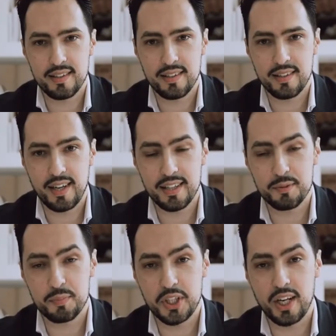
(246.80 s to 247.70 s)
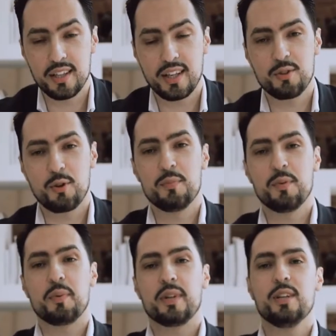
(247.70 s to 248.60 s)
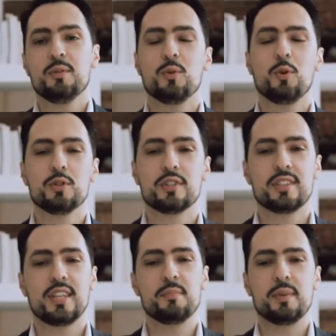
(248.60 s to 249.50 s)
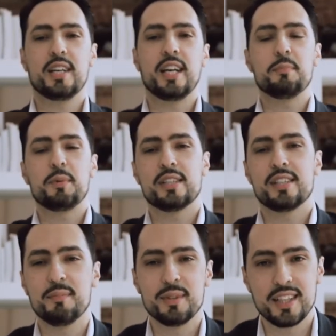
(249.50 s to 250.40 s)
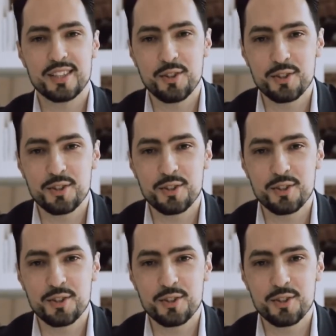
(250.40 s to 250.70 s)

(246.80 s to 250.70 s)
And I also took an advanced Excel course to learn about how to do